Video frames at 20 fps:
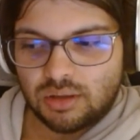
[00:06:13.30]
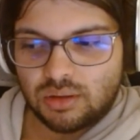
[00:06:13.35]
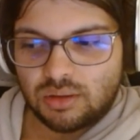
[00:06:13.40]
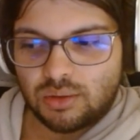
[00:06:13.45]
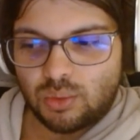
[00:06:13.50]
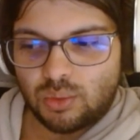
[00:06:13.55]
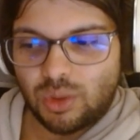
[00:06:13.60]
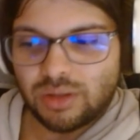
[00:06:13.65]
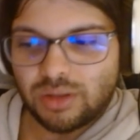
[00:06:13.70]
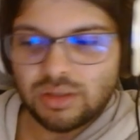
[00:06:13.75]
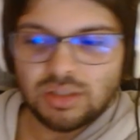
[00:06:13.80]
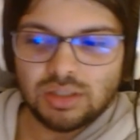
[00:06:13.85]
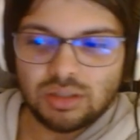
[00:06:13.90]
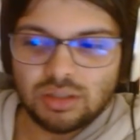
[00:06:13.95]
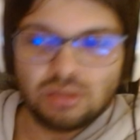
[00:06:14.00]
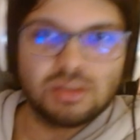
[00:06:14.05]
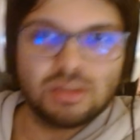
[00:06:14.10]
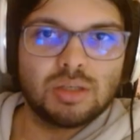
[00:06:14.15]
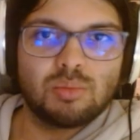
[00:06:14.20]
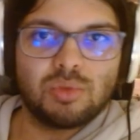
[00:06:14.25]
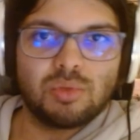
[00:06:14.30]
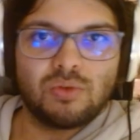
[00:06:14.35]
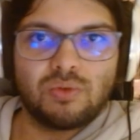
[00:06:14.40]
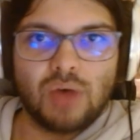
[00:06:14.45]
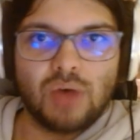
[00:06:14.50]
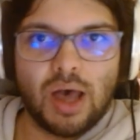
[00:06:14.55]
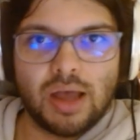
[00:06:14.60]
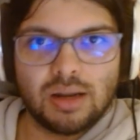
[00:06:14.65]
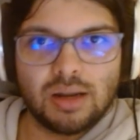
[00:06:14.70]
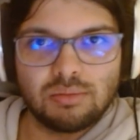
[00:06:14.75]
Well, this is still
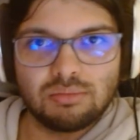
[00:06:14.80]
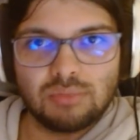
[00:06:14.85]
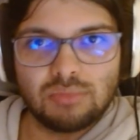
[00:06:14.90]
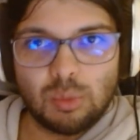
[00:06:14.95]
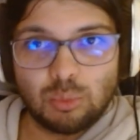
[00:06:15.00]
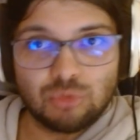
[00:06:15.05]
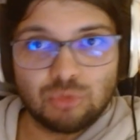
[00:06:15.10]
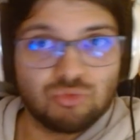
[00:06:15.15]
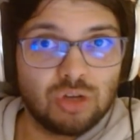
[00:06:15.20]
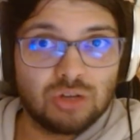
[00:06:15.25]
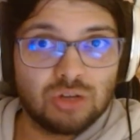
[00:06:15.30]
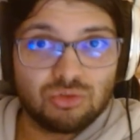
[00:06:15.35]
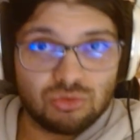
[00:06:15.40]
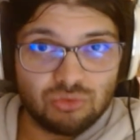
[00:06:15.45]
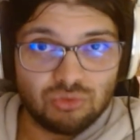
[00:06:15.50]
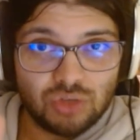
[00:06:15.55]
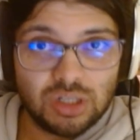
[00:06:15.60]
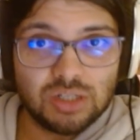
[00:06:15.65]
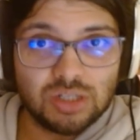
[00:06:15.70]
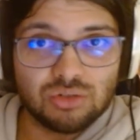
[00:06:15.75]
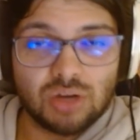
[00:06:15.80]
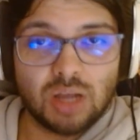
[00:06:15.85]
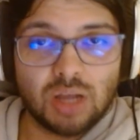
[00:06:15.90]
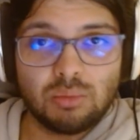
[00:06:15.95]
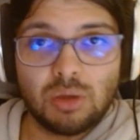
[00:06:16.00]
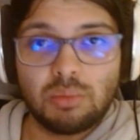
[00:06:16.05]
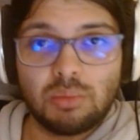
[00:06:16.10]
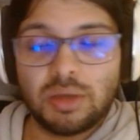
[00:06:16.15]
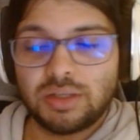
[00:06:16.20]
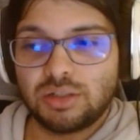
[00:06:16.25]
simplified, and I'm re really trying
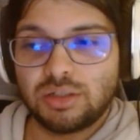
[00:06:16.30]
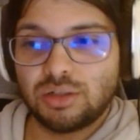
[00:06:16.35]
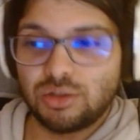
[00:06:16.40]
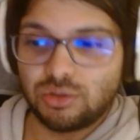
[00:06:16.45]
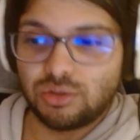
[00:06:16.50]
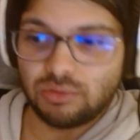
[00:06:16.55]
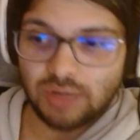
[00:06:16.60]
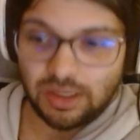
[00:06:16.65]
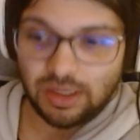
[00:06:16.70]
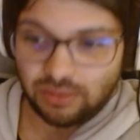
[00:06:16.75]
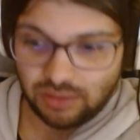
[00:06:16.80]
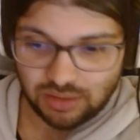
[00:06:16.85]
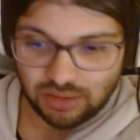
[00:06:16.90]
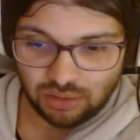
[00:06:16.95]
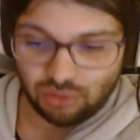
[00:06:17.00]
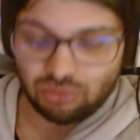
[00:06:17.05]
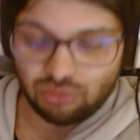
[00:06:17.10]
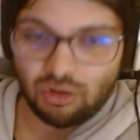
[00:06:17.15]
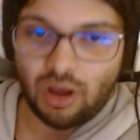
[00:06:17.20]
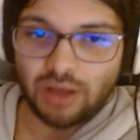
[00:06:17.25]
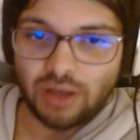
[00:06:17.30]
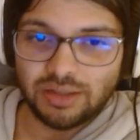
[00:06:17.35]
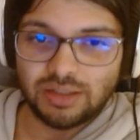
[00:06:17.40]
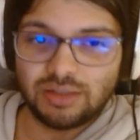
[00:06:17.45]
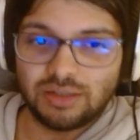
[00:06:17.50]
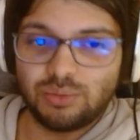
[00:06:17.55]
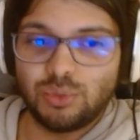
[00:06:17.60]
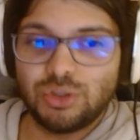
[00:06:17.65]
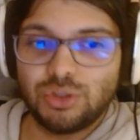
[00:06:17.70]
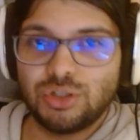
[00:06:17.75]
my best here to get this across,
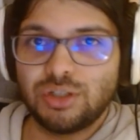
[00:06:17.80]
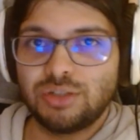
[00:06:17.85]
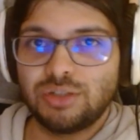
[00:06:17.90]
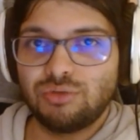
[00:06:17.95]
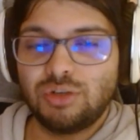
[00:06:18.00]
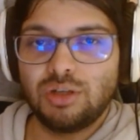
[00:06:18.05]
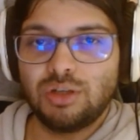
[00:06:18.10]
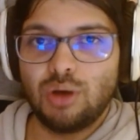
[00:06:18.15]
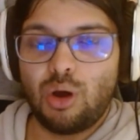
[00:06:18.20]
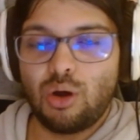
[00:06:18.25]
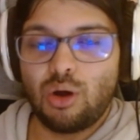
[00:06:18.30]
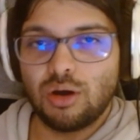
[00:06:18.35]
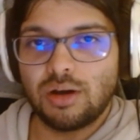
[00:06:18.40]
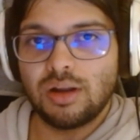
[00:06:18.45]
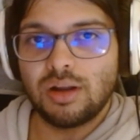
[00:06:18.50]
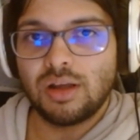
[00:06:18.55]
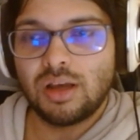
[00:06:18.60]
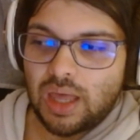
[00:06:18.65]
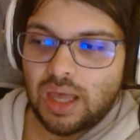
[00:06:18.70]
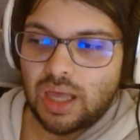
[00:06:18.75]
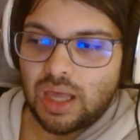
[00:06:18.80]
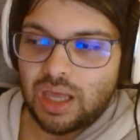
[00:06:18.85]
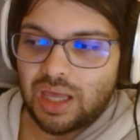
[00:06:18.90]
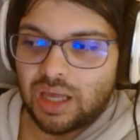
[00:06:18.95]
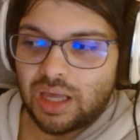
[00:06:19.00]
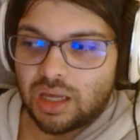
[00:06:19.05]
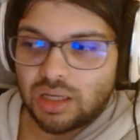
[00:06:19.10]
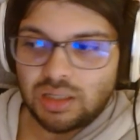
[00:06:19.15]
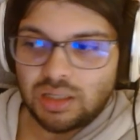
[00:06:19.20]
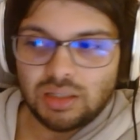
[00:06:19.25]
which is really hard.
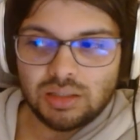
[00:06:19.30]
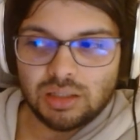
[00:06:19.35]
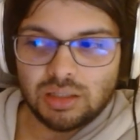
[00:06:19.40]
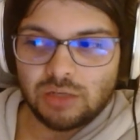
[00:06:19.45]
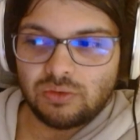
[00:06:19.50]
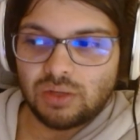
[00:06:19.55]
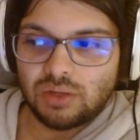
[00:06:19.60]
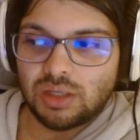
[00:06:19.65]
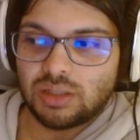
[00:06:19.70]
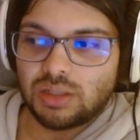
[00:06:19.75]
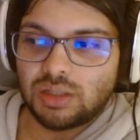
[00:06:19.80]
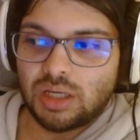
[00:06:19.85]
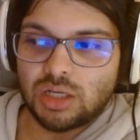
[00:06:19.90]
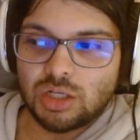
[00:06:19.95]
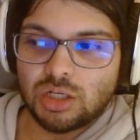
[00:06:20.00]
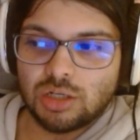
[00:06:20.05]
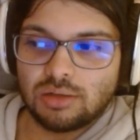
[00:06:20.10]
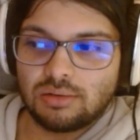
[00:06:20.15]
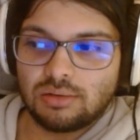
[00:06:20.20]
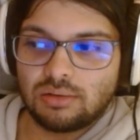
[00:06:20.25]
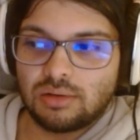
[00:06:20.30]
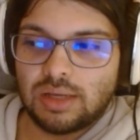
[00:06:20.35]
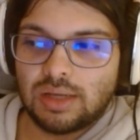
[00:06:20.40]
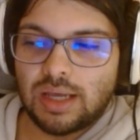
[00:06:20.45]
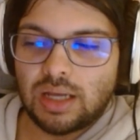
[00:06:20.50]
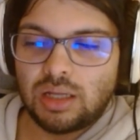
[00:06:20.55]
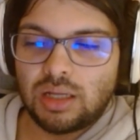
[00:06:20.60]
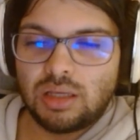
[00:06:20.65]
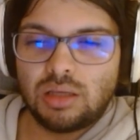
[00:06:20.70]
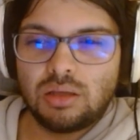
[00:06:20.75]
Any civilization,
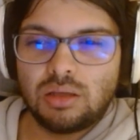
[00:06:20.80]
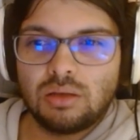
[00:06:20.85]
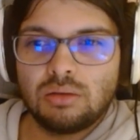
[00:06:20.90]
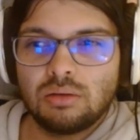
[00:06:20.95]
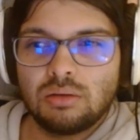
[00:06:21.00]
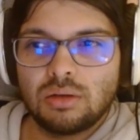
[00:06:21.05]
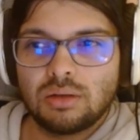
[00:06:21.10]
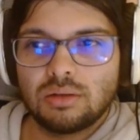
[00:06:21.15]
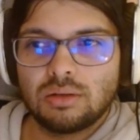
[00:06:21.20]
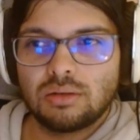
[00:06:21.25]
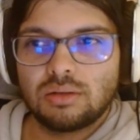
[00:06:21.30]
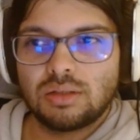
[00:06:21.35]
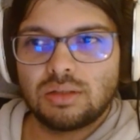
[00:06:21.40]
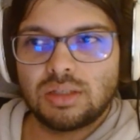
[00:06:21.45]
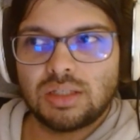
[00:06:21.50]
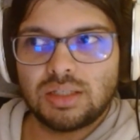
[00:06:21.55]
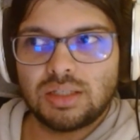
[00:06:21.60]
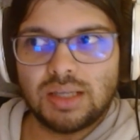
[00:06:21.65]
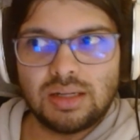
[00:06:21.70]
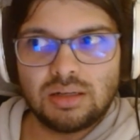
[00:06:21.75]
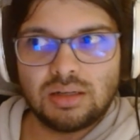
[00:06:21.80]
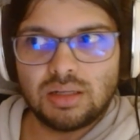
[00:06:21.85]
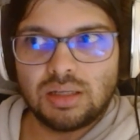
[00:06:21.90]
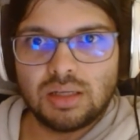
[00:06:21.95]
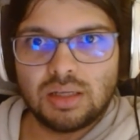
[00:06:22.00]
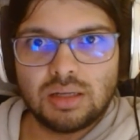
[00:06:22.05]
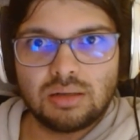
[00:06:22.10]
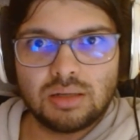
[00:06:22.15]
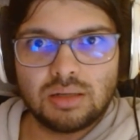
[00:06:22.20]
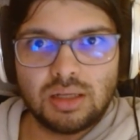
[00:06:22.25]
any
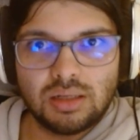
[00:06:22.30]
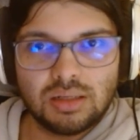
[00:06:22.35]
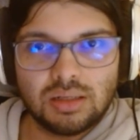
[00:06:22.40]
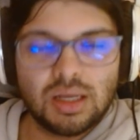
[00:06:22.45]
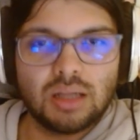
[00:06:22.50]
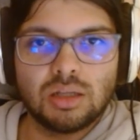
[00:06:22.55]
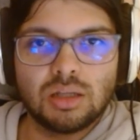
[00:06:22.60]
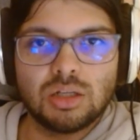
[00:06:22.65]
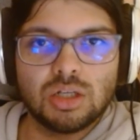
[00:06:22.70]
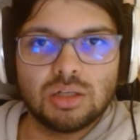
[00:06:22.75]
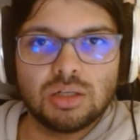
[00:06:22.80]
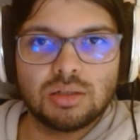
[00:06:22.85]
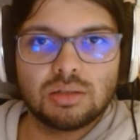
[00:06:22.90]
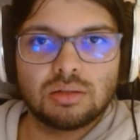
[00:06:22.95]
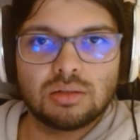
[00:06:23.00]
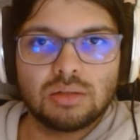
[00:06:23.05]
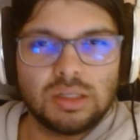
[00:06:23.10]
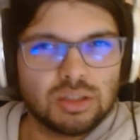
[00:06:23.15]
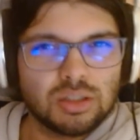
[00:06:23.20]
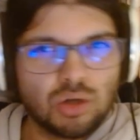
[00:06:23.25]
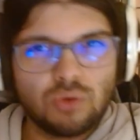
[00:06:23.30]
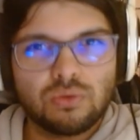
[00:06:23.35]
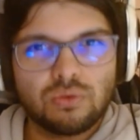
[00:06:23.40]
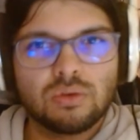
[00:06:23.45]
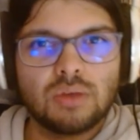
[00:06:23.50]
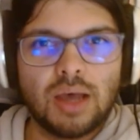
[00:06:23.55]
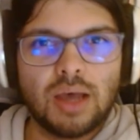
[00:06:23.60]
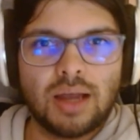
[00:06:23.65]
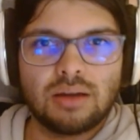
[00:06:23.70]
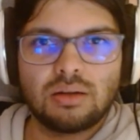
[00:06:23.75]
sentient intelligence, let's go for
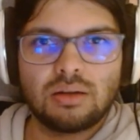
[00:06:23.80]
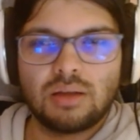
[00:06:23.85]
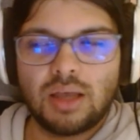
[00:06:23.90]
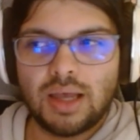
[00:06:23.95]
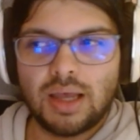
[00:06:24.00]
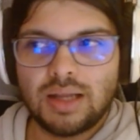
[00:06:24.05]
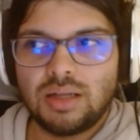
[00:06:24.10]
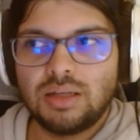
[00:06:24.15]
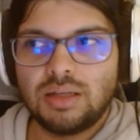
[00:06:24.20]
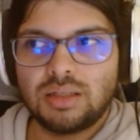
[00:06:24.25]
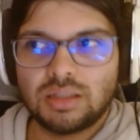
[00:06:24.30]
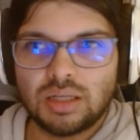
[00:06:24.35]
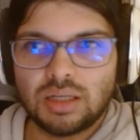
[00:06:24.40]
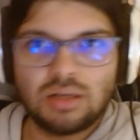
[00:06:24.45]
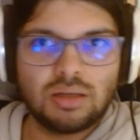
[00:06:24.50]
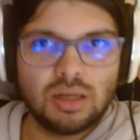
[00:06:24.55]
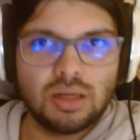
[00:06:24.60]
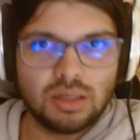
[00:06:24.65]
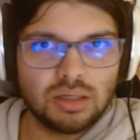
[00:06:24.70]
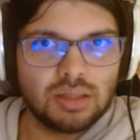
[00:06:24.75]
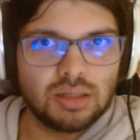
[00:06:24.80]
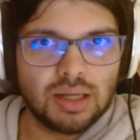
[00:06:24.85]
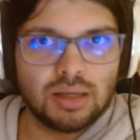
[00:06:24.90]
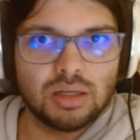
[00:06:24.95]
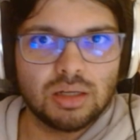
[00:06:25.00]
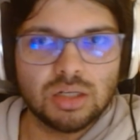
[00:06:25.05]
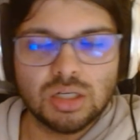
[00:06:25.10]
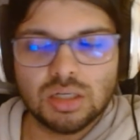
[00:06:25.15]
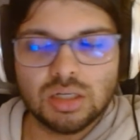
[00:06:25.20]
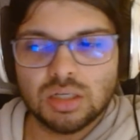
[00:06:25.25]
that. Any sentient
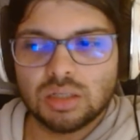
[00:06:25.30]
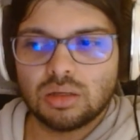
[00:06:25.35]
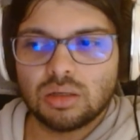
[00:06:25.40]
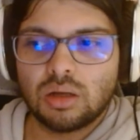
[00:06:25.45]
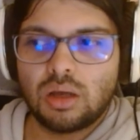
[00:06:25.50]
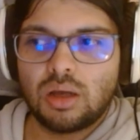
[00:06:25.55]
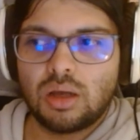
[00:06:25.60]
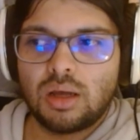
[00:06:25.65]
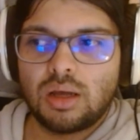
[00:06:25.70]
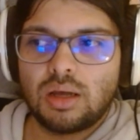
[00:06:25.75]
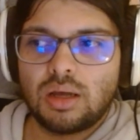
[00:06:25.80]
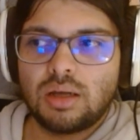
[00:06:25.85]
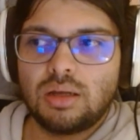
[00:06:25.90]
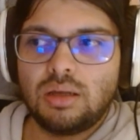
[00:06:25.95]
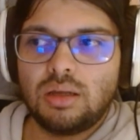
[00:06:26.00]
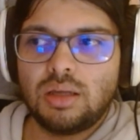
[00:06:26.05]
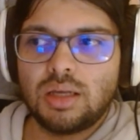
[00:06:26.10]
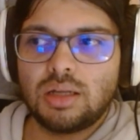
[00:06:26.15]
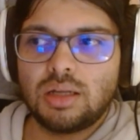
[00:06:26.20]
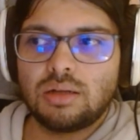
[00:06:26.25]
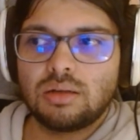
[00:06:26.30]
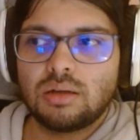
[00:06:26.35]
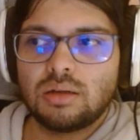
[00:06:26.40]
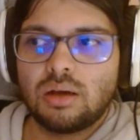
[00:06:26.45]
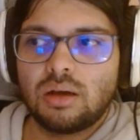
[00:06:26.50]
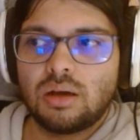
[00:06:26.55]
intelligence, it